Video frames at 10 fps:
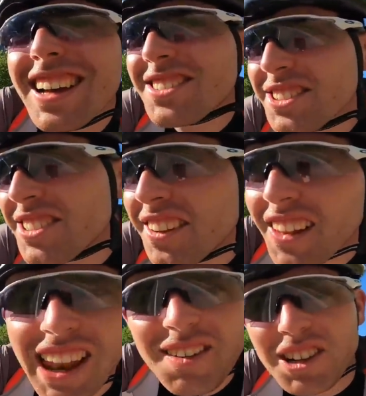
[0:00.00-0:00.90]
That's just
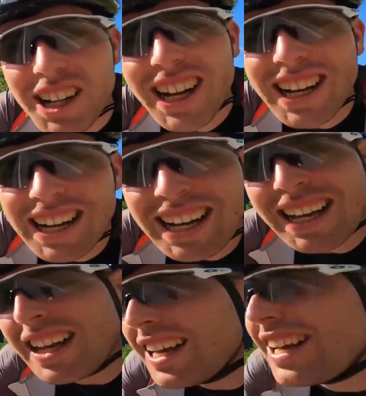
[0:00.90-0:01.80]
another level.
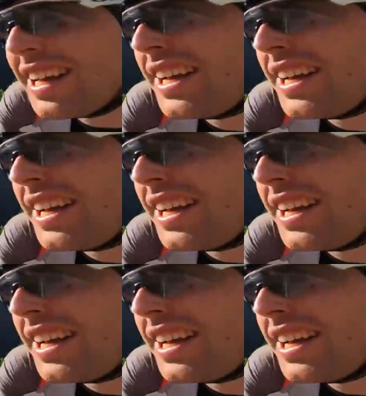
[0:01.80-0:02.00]
So we're a couple